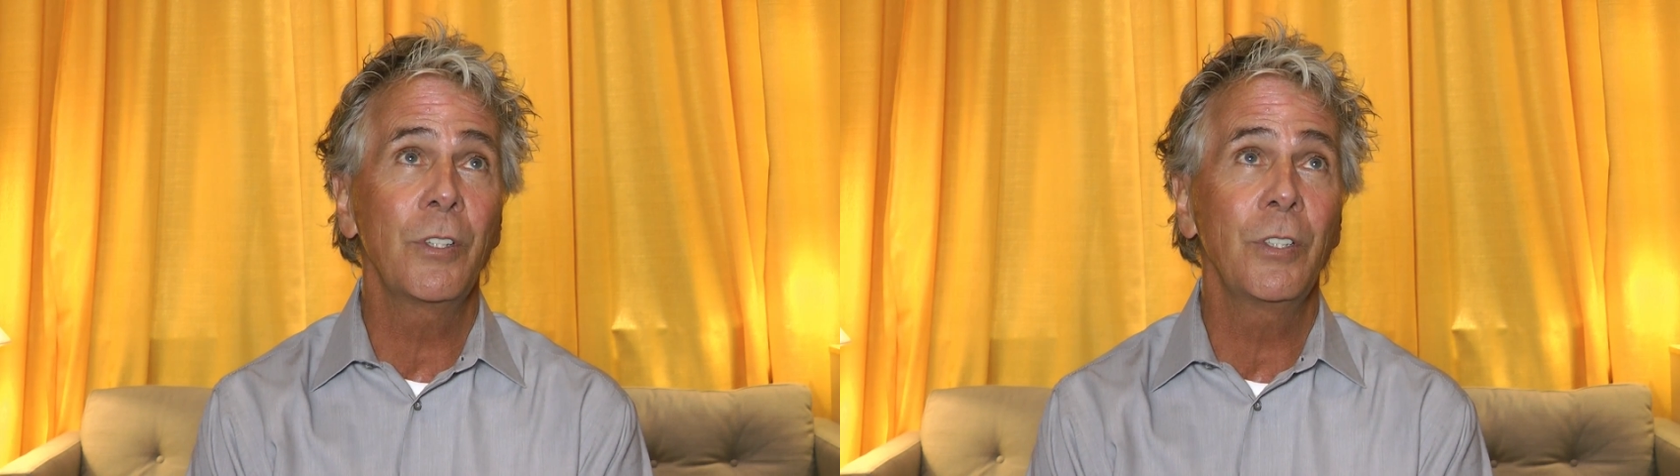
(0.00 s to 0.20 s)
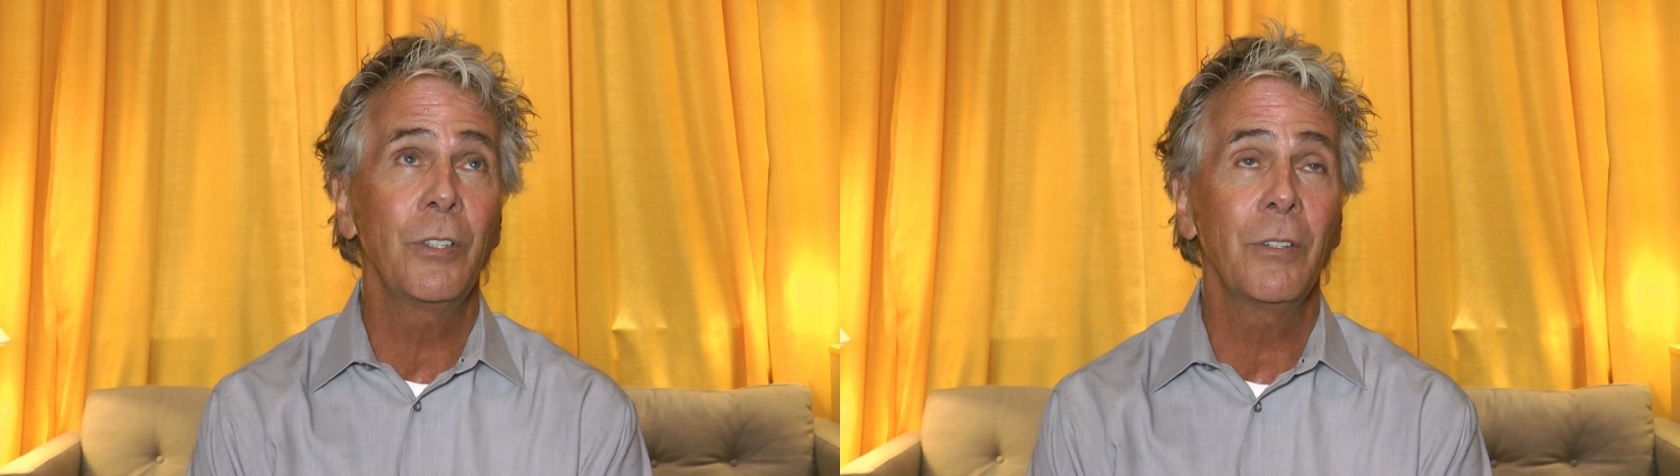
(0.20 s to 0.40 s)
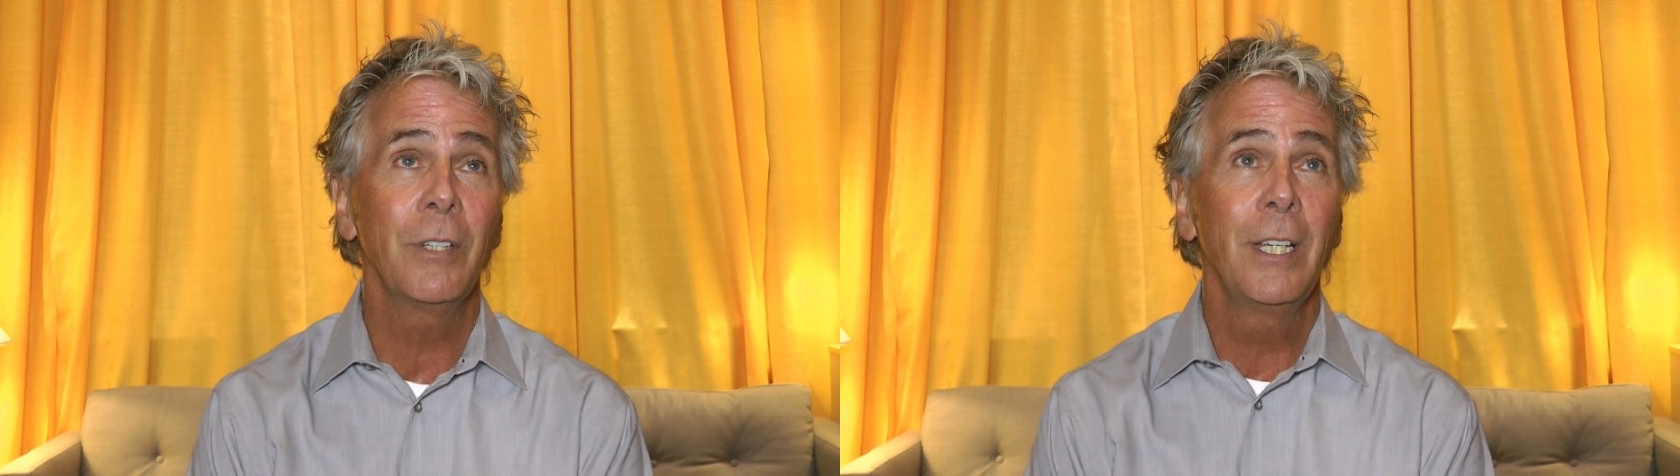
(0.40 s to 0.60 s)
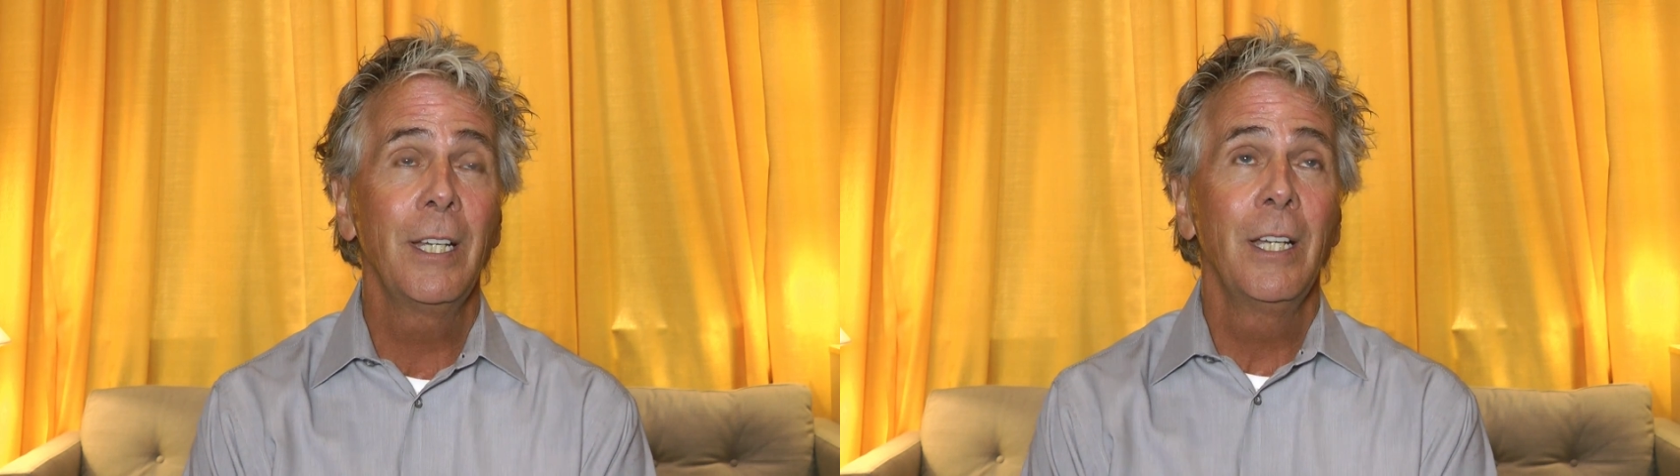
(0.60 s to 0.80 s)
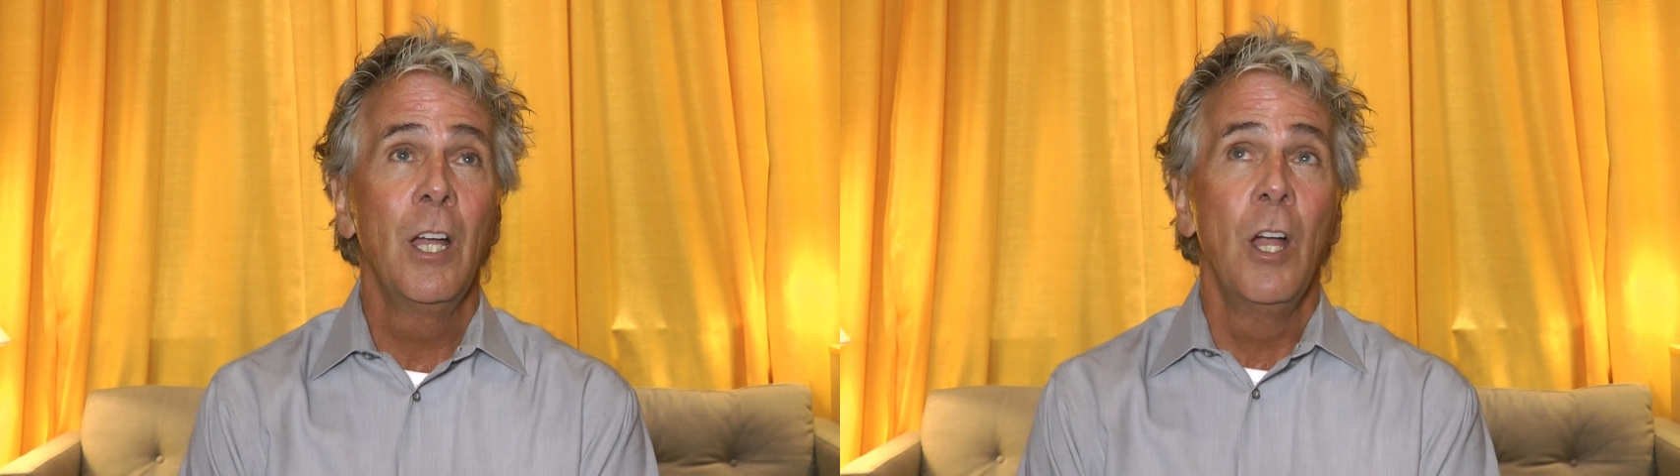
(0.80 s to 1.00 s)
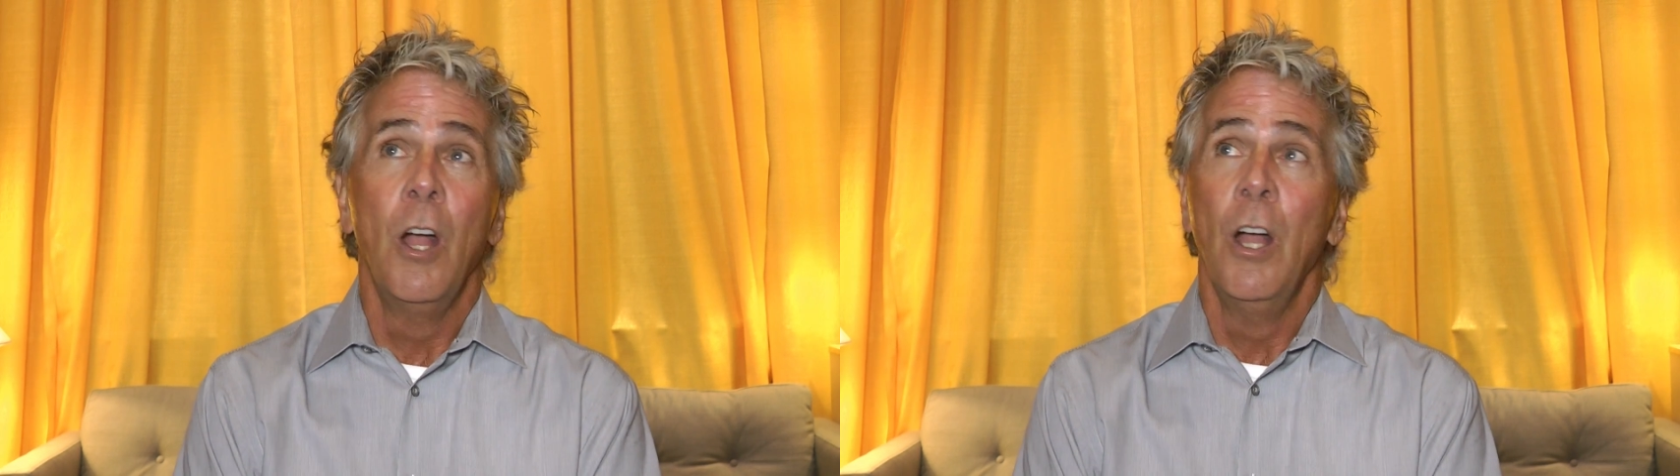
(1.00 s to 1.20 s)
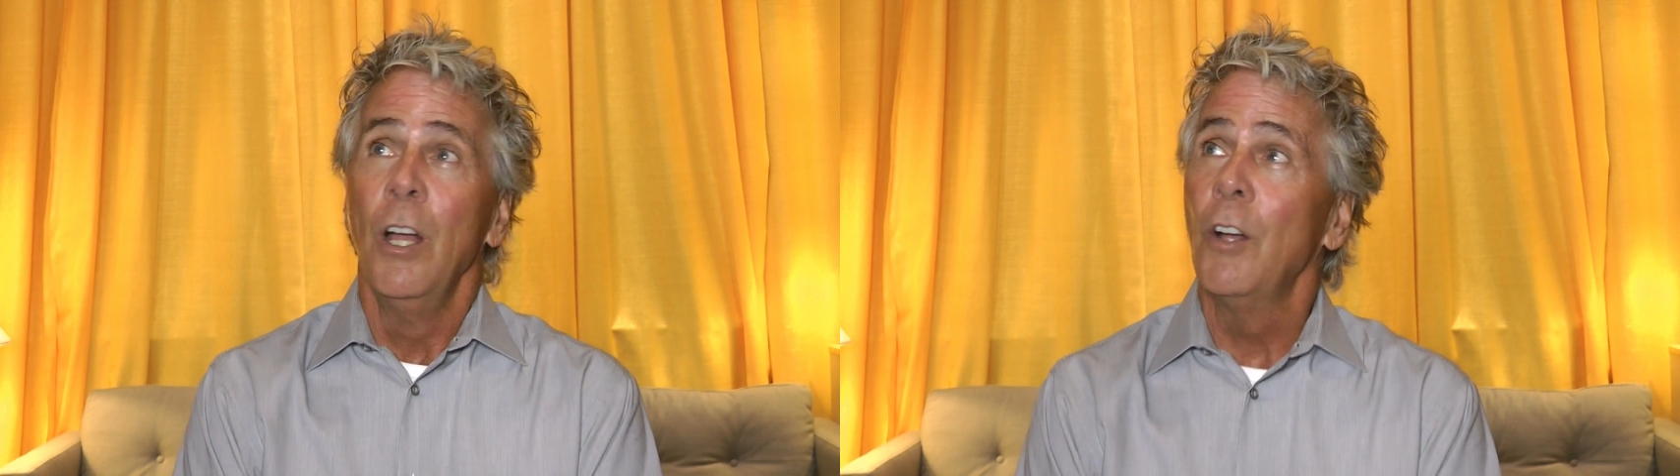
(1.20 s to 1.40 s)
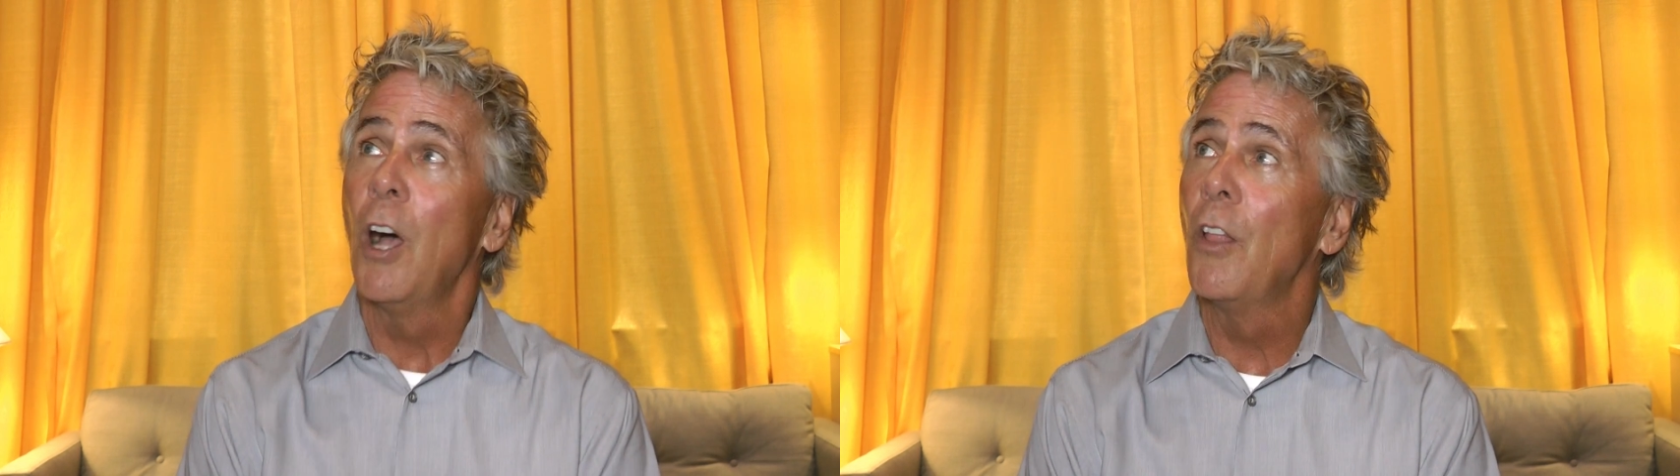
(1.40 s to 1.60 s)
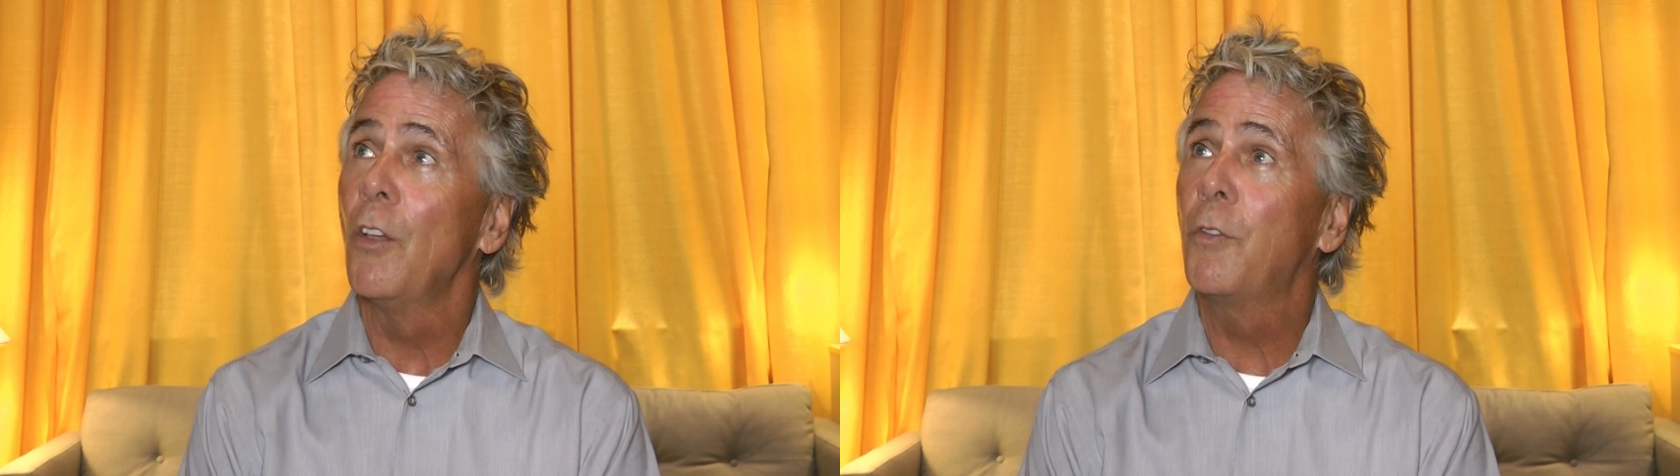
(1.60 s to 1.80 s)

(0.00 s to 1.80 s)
to, the